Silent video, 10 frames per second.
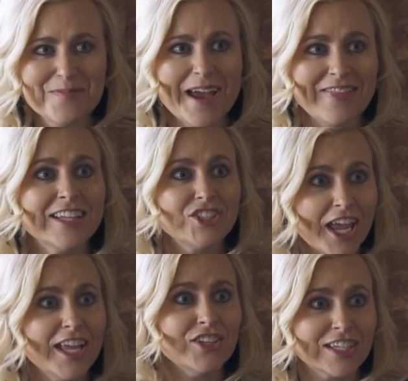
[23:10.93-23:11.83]
And that
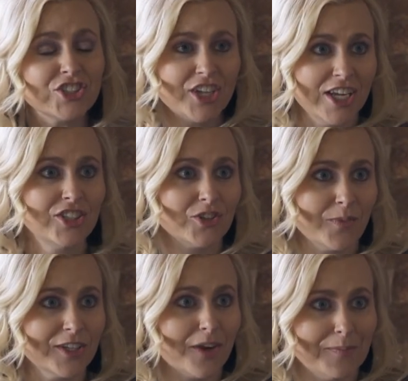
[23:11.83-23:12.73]
change that's changing the
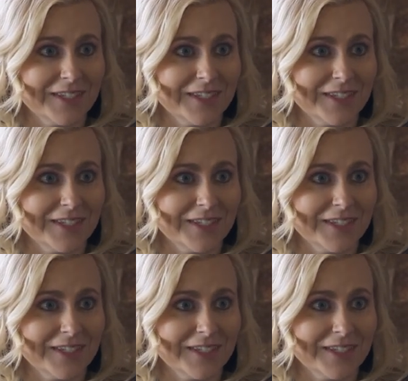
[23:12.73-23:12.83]
restaurant